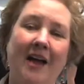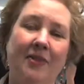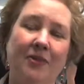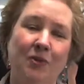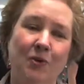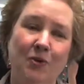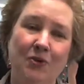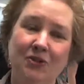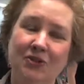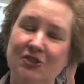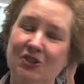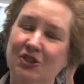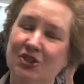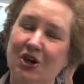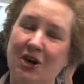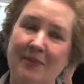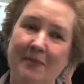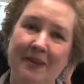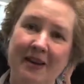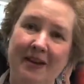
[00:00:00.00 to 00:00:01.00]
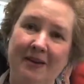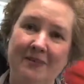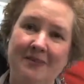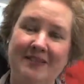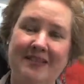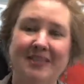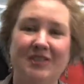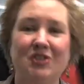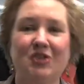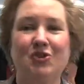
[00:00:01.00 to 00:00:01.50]
I thought Charmaine was
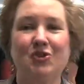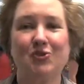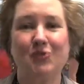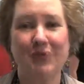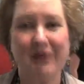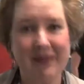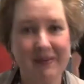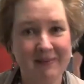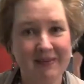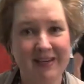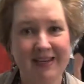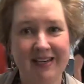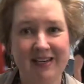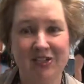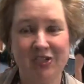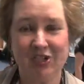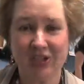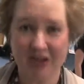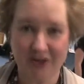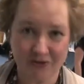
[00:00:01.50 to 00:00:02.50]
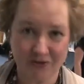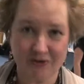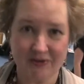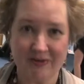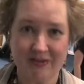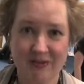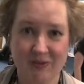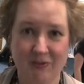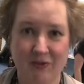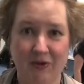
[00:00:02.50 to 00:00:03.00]
extremely
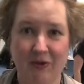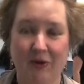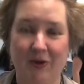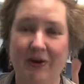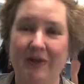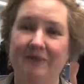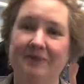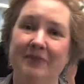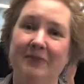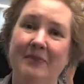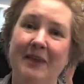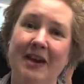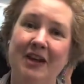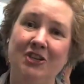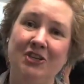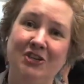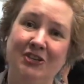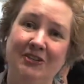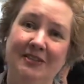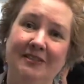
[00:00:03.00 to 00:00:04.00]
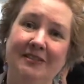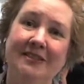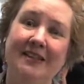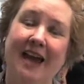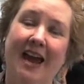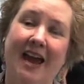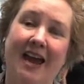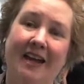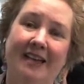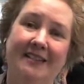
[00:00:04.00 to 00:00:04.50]
generous with her information,
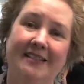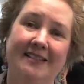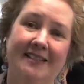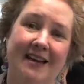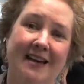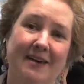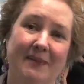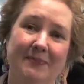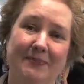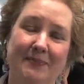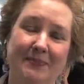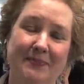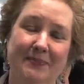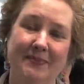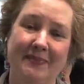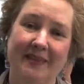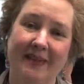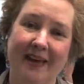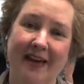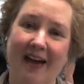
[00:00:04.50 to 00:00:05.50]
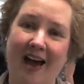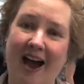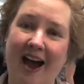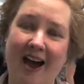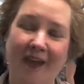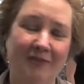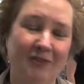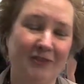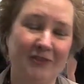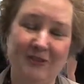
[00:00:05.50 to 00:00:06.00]
and
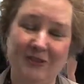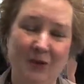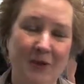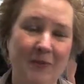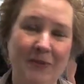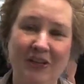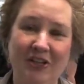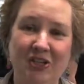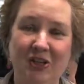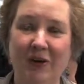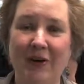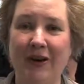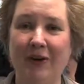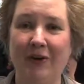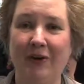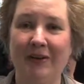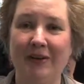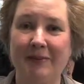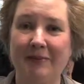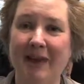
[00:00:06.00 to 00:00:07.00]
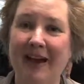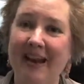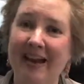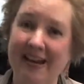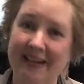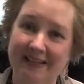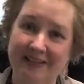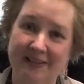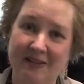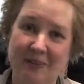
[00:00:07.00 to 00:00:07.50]
I've got so much going on in my
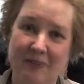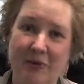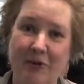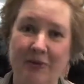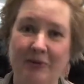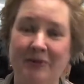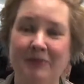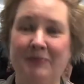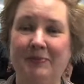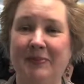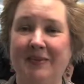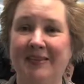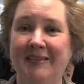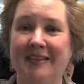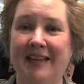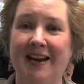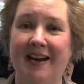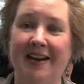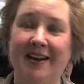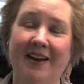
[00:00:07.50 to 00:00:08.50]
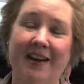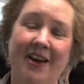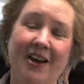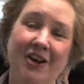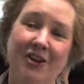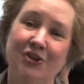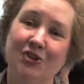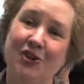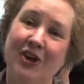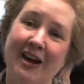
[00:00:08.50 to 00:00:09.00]
head at the moment because I
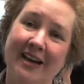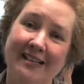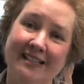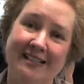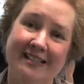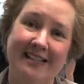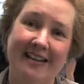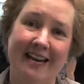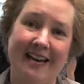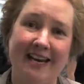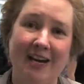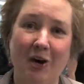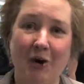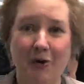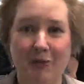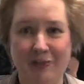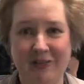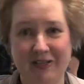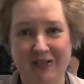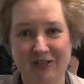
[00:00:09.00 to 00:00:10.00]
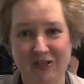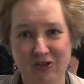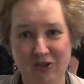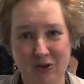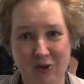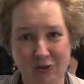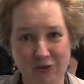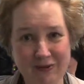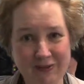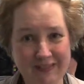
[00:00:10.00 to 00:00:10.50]
tried to take copious
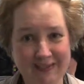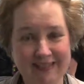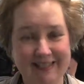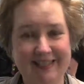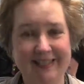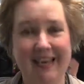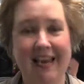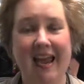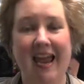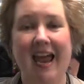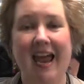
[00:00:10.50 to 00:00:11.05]
notes.